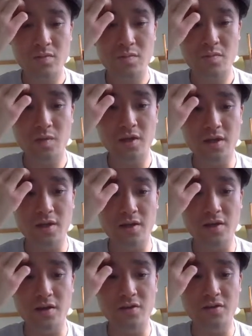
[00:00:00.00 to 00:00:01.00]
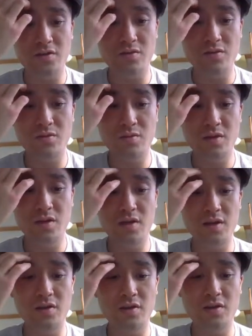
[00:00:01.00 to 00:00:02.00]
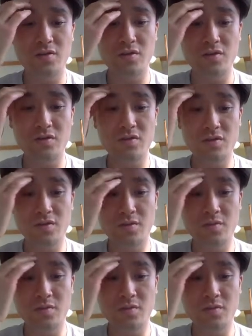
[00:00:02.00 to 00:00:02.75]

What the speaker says: Yeah, it would be nice to just